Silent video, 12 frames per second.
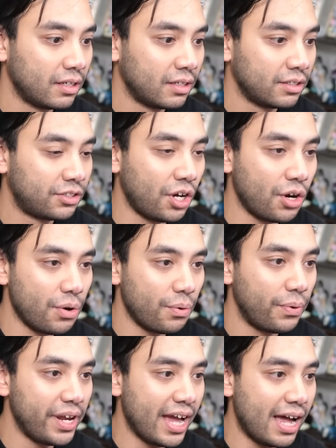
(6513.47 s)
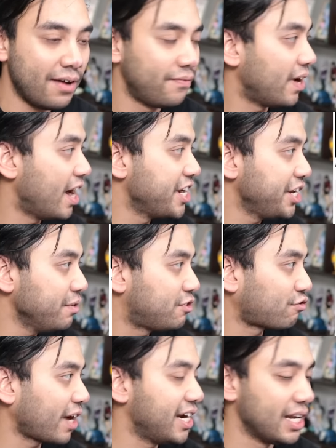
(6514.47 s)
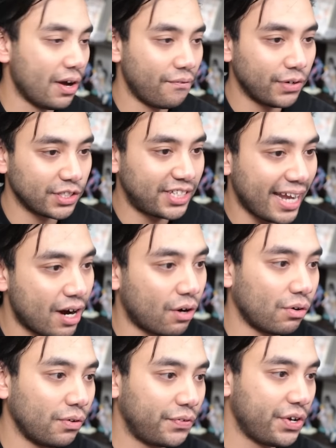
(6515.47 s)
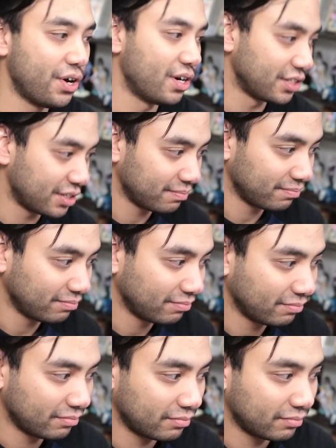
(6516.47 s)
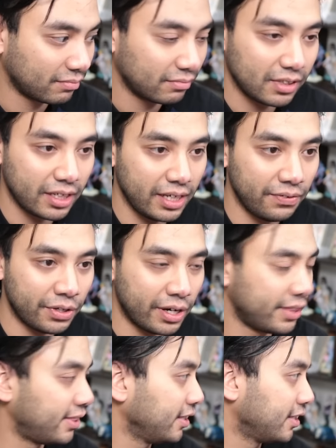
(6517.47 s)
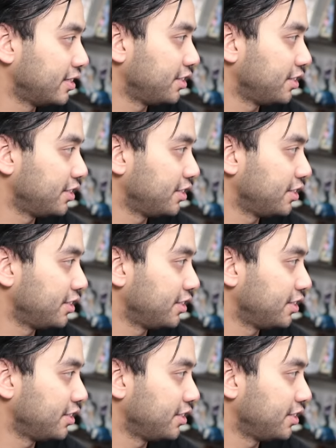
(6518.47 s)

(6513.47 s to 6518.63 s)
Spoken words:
So, we have a new trailer for Tower of God. Even though I think this